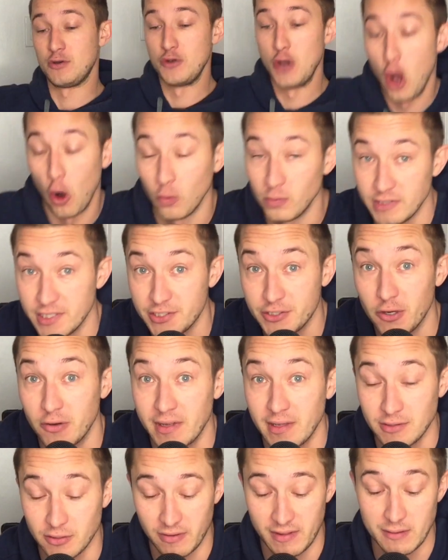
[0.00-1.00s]
No, just
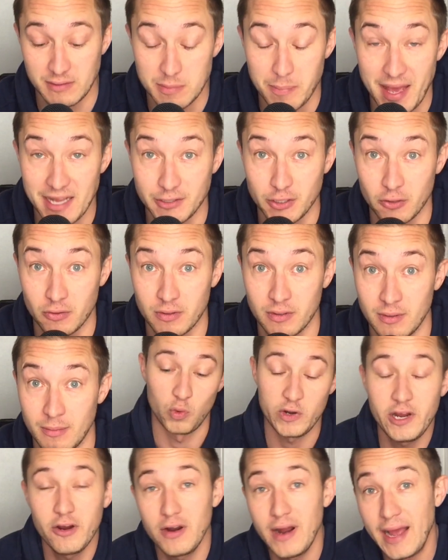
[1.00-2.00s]
joking. Sorry, that was a bad joke.
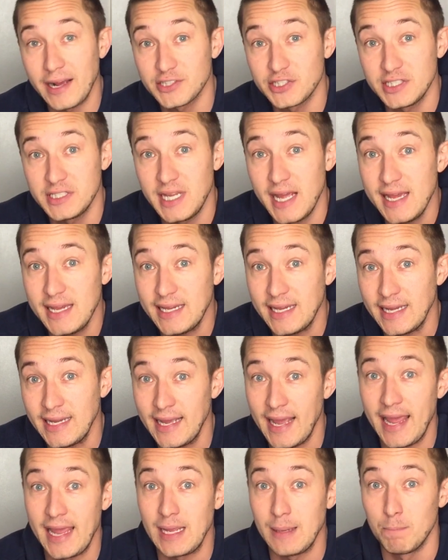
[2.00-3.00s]
We are actually
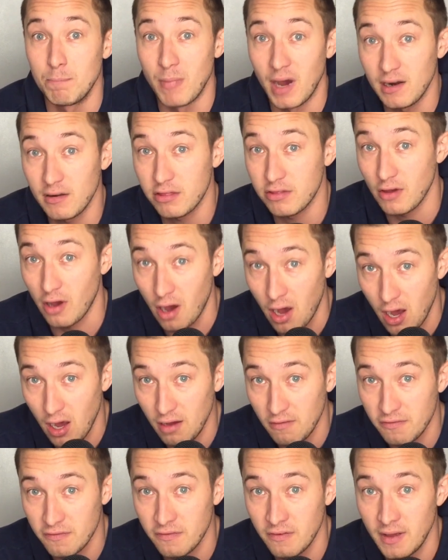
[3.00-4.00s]
taking a month
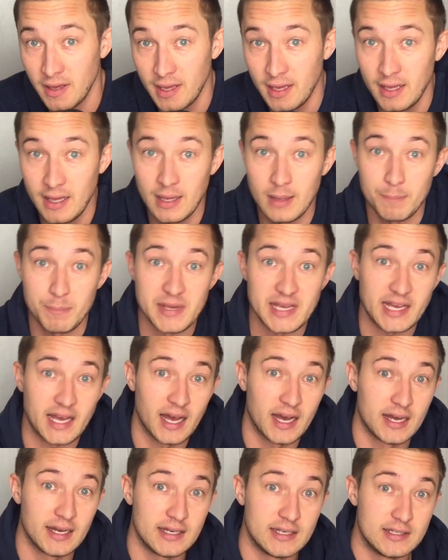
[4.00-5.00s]
off
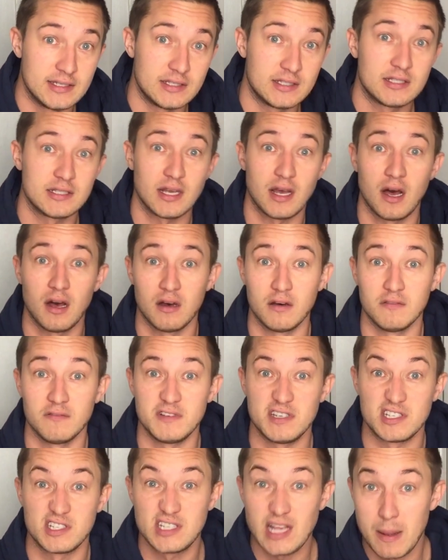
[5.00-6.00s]
because
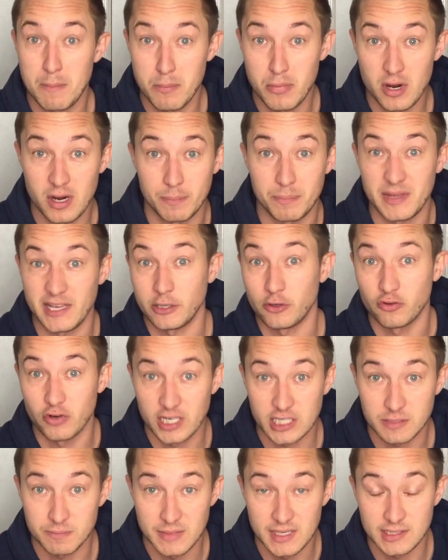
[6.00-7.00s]
of December, it being
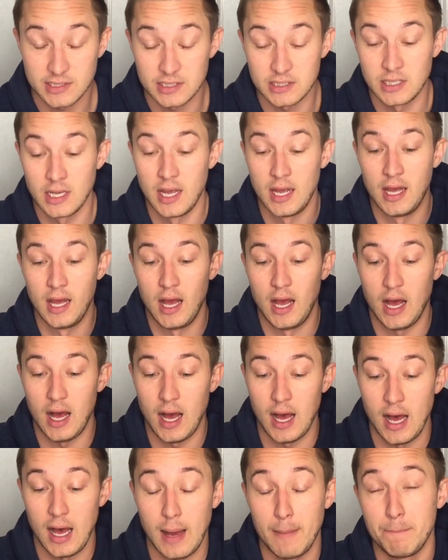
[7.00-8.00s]
Christmas.
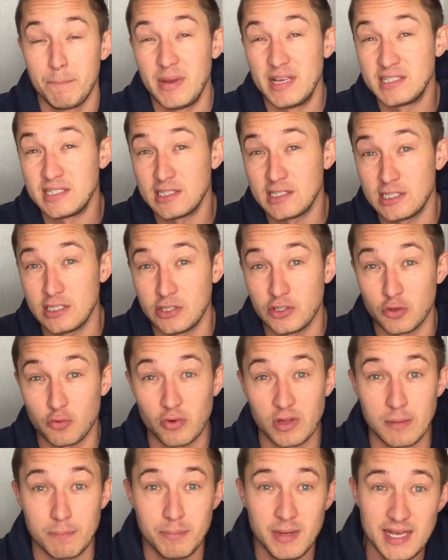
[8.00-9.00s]
Uh, businesses are
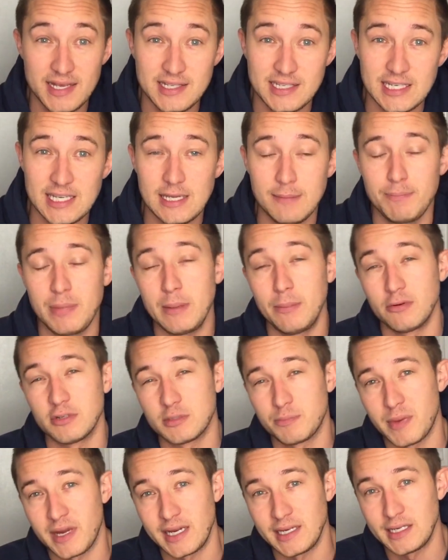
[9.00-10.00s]
really busy, people are
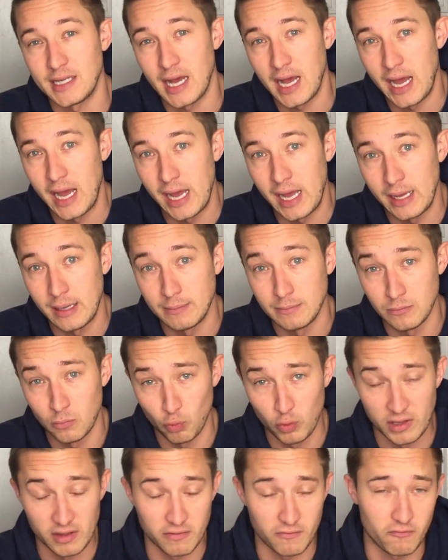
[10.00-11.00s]
spending
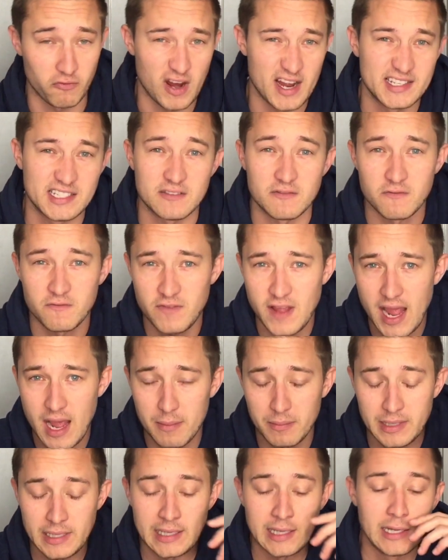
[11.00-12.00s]
time with friends and
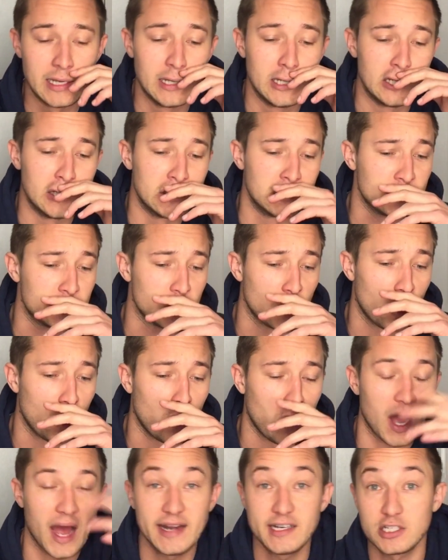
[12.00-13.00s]
family.
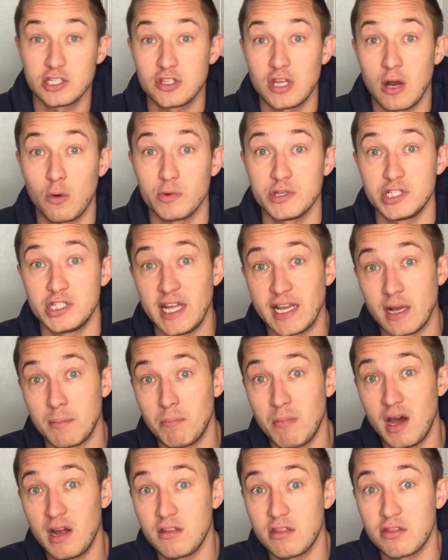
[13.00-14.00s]
So I just thought we should take a
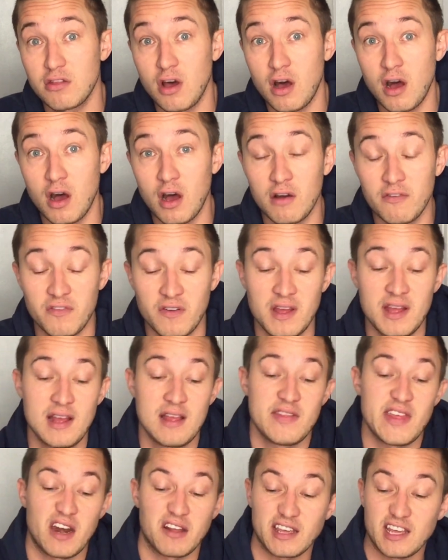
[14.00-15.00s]
month off.
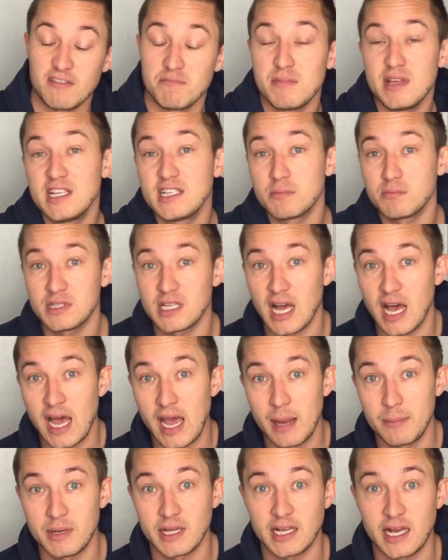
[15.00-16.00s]
That'll give me some
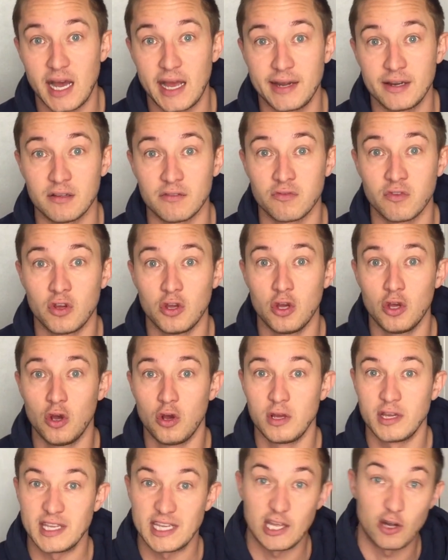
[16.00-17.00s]
time to kind of
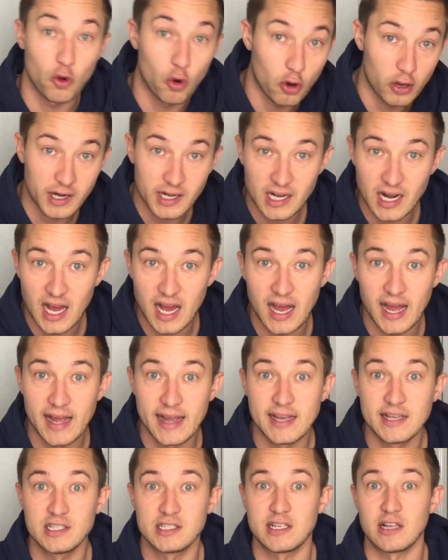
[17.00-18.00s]
get
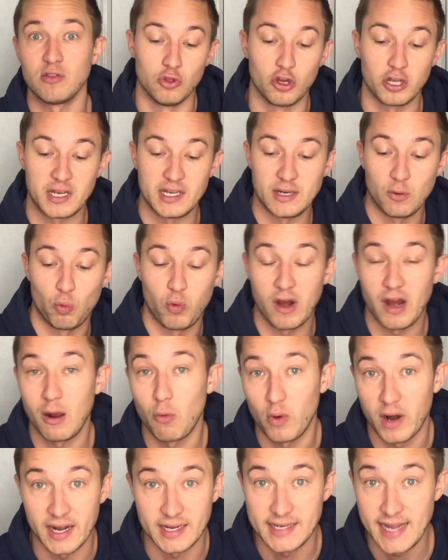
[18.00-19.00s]
organized and look into where I
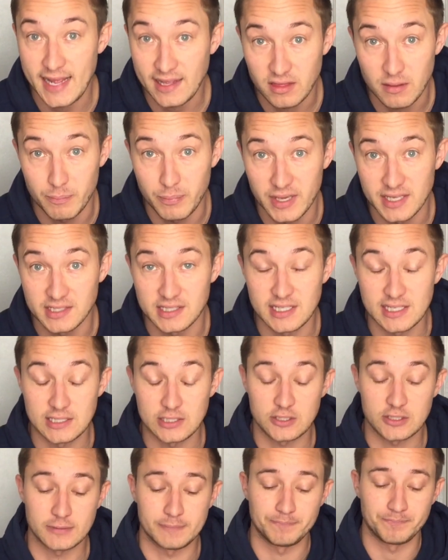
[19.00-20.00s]
want to take the
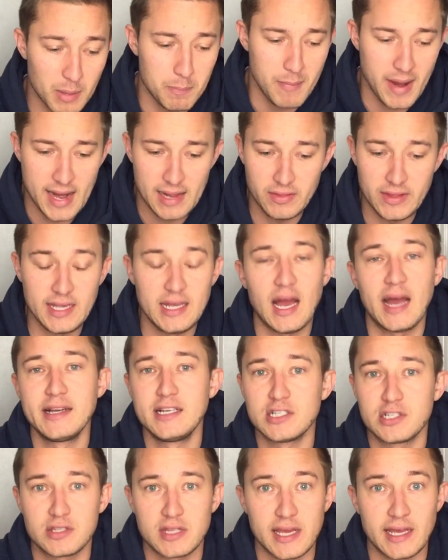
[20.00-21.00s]
business. But mainly, I
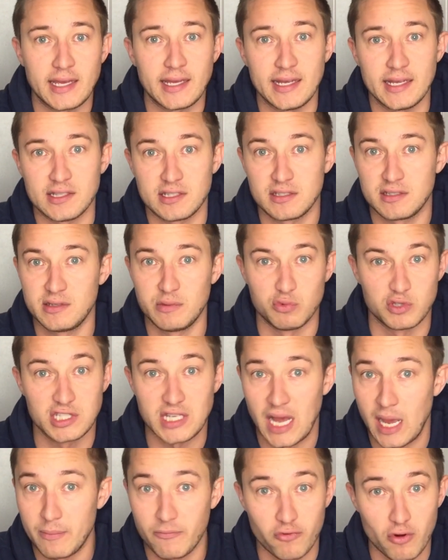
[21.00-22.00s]
just think it was
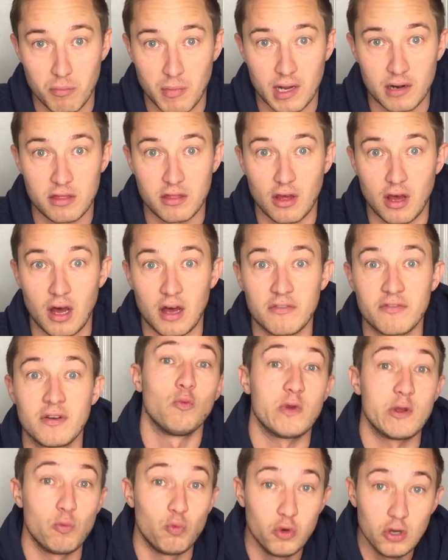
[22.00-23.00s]
time for a month off.
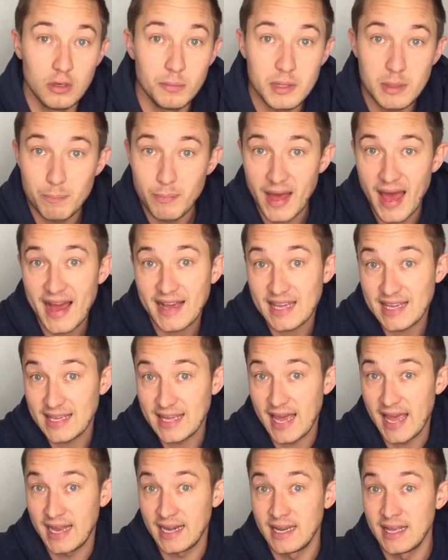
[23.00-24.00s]
We will be back
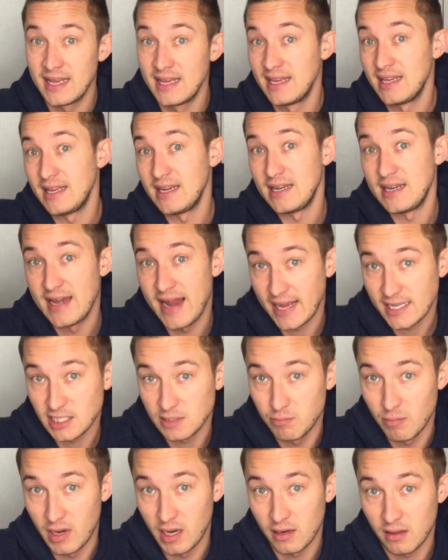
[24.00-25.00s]
again
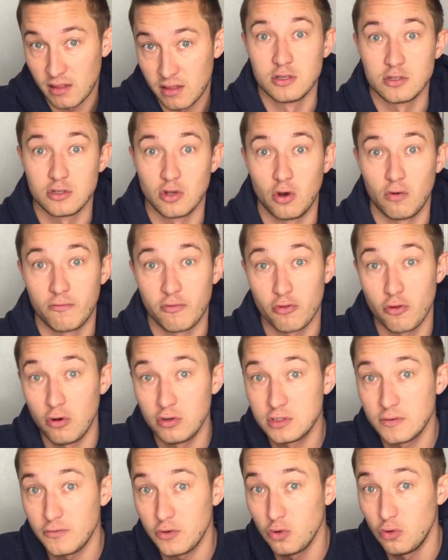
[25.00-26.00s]
next month. So, for
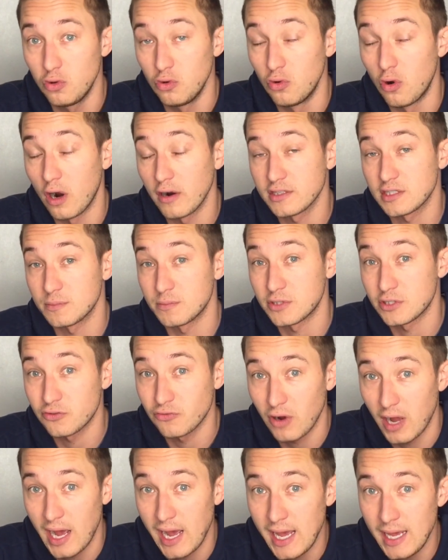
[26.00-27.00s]
those of you who are
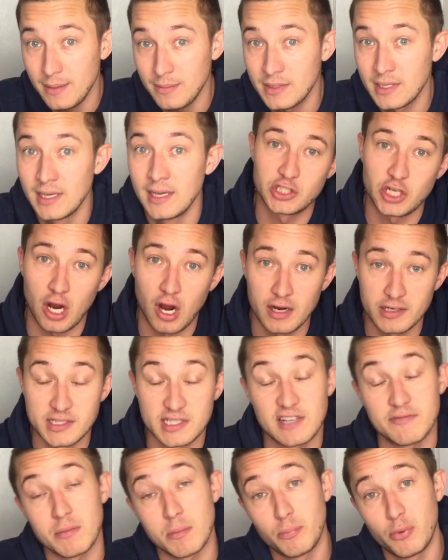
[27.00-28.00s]
subscribed,
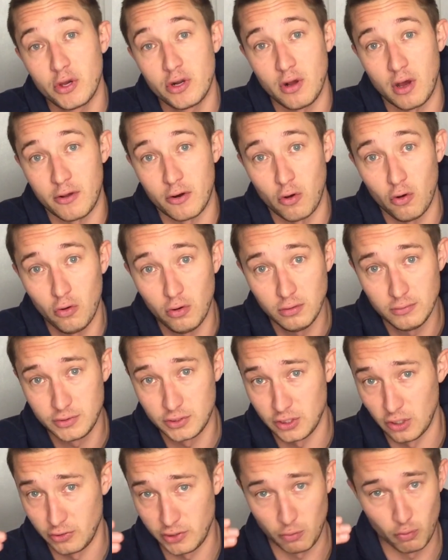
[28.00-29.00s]
charges have been put on hold,
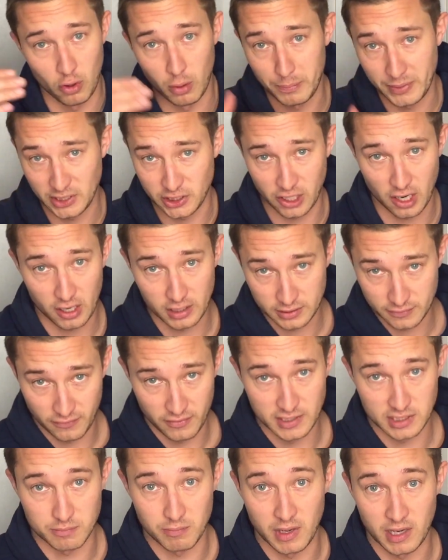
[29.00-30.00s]
so you won't be charged for
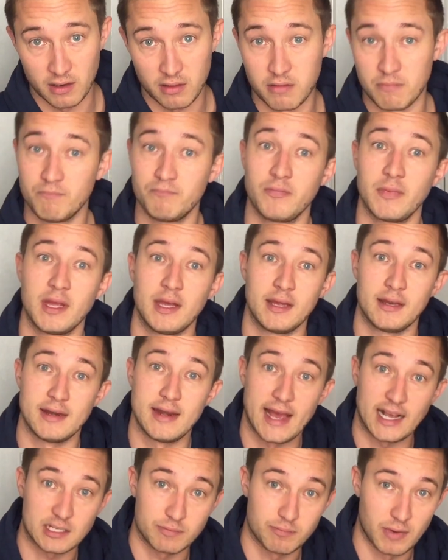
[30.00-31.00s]
this month.
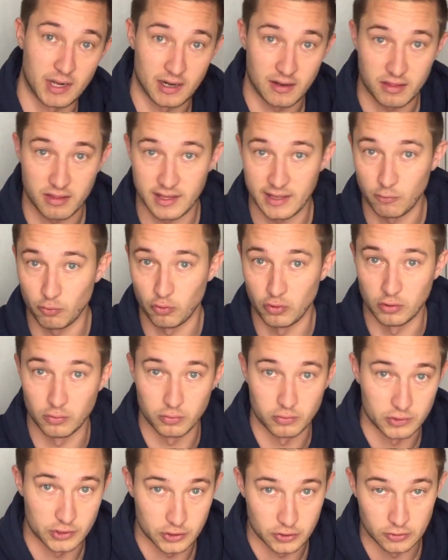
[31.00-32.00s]
Next month, it will
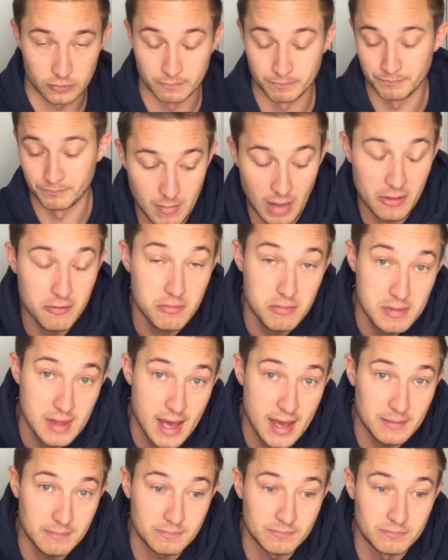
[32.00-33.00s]
resume. Other than
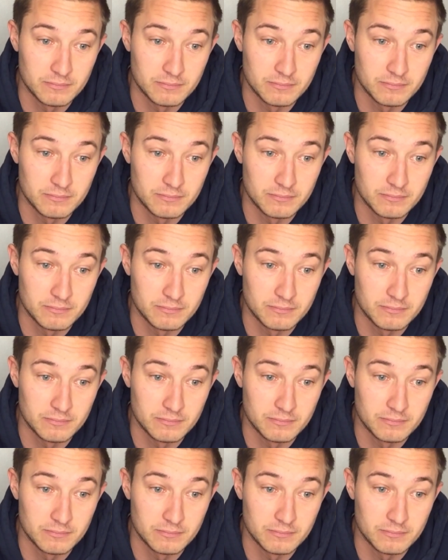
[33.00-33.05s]
that,